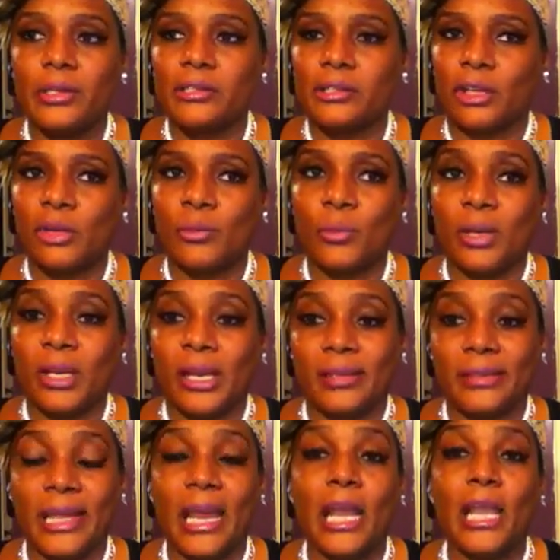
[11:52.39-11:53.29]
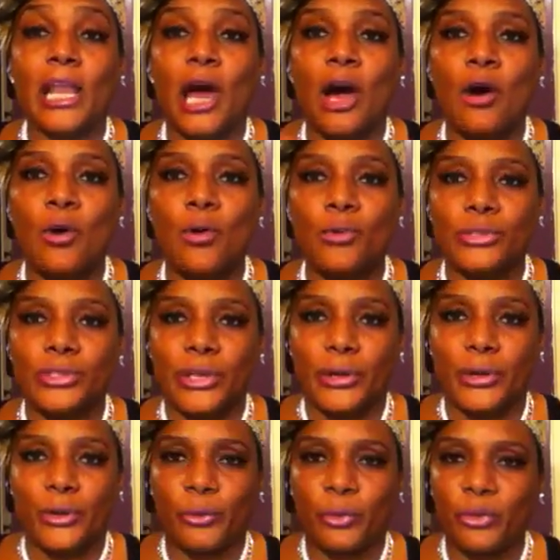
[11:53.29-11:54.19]
So you want to get that long
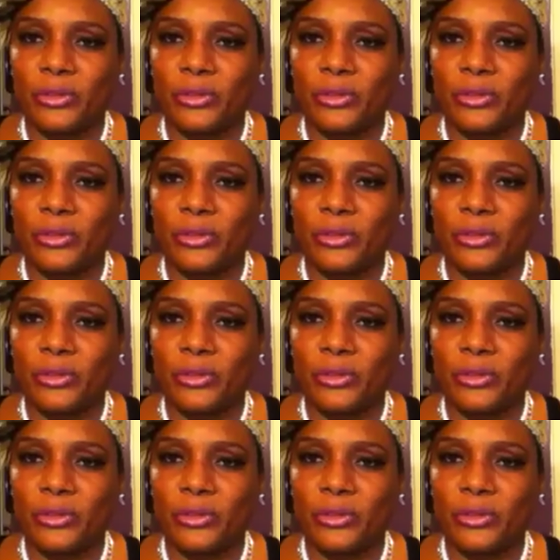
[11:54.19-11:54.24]
term.